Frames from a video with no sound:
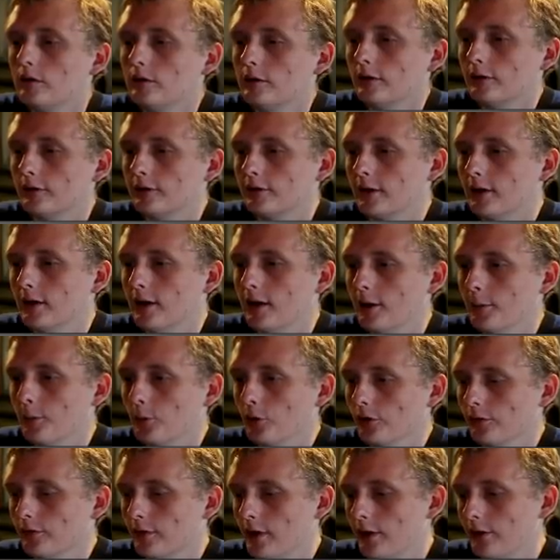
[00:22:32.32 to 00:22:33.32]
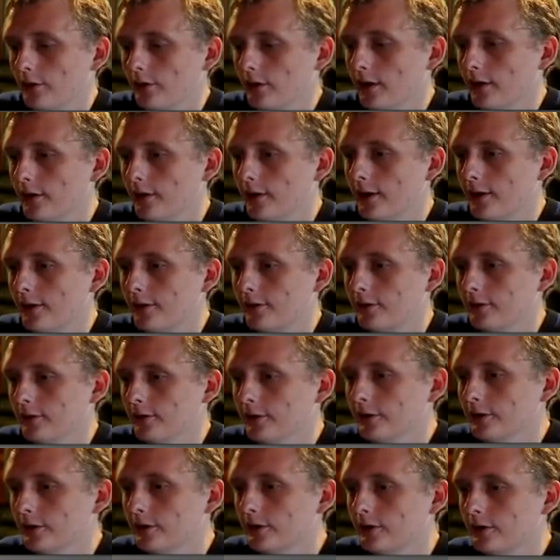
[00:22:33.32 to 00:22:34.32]
Doesn't get any more value out of that
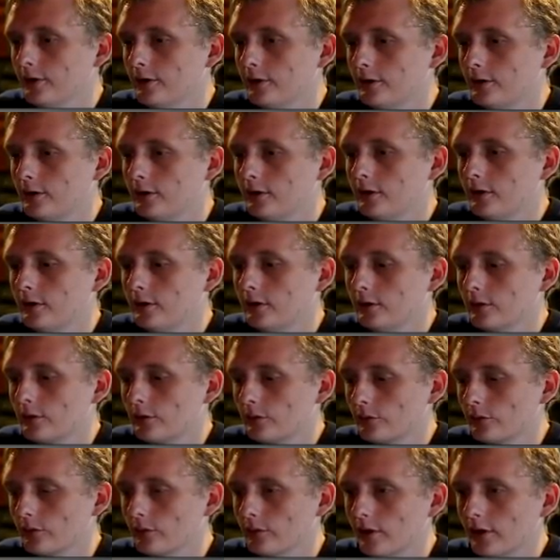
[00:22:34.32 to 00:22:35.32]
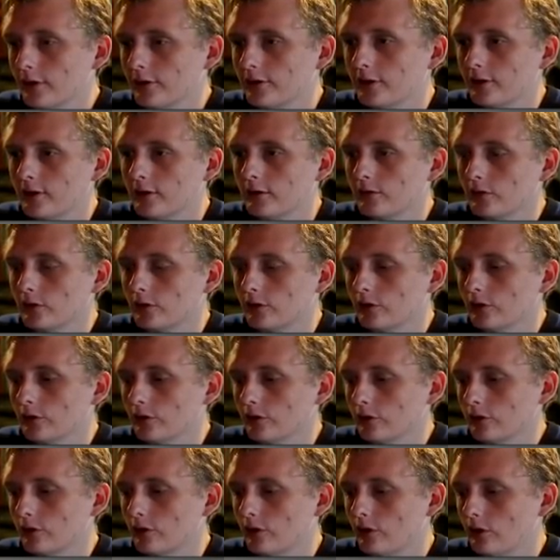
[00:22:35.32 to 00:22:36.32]
thing. Rezzing every
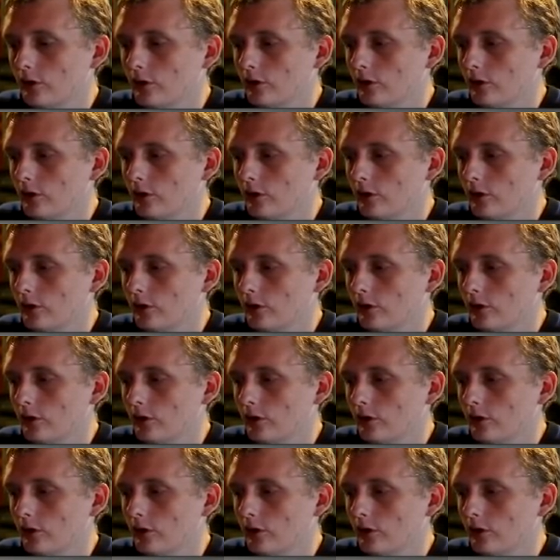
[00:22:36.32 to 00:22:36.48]
turn.